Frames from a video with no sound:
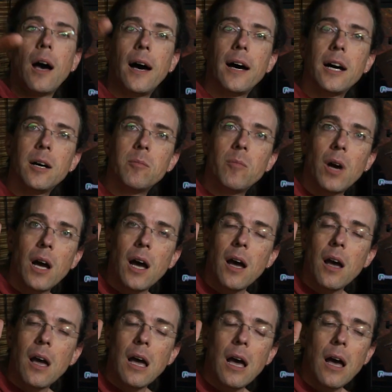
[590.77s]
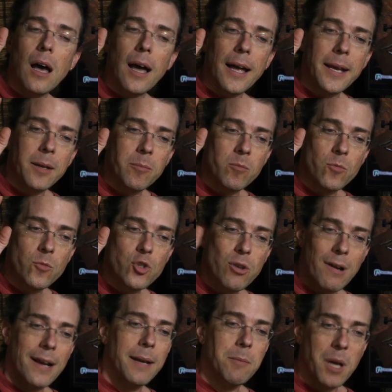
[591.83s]
um, I'm
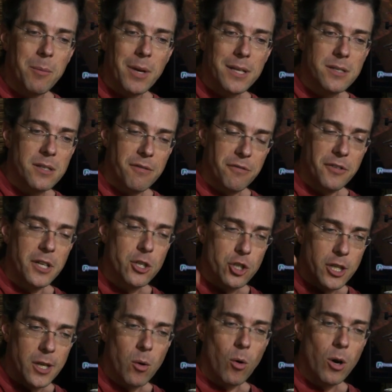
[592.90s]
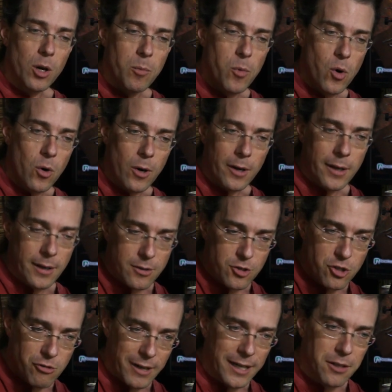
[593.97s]
trying my best to finish the Orc board
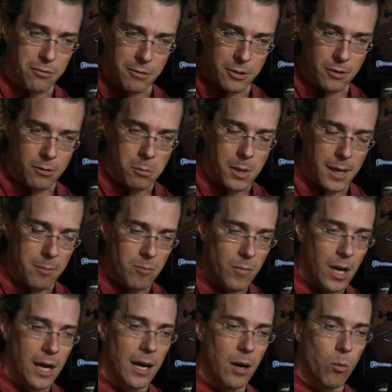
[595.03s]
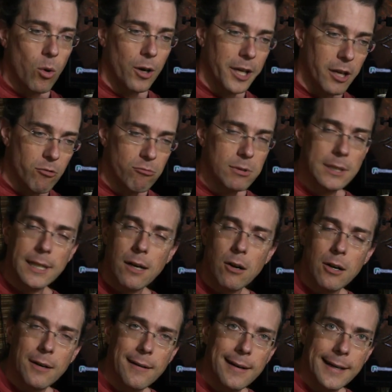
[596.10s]
straight through. I'm uh, working really
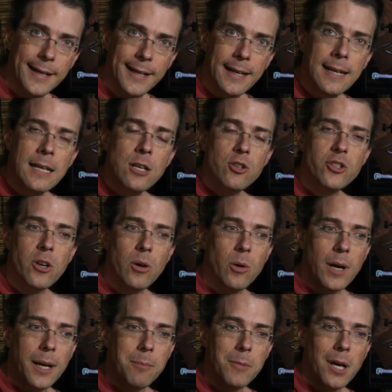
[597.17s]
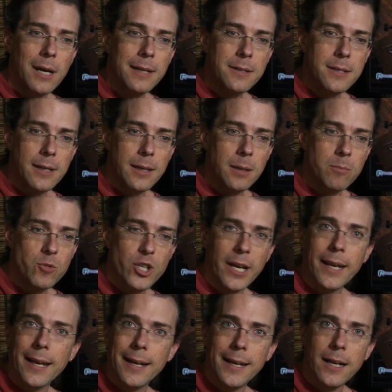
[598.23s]
hard on it, so I'm not um,
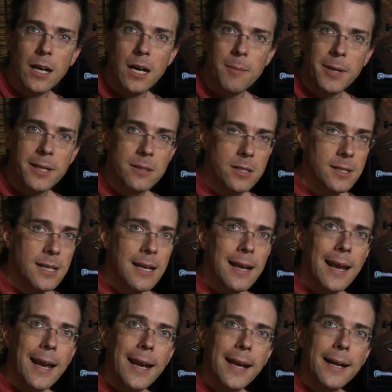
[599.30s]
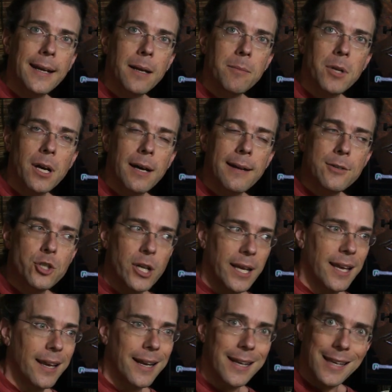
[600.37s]
checking any comments, and I'm not
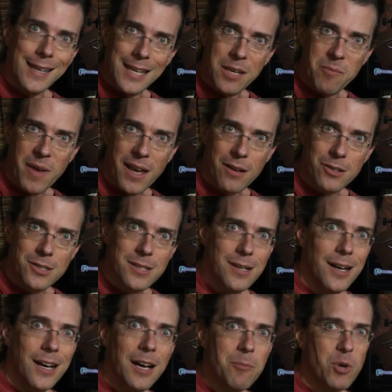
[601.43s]
checking any emails. Uh, I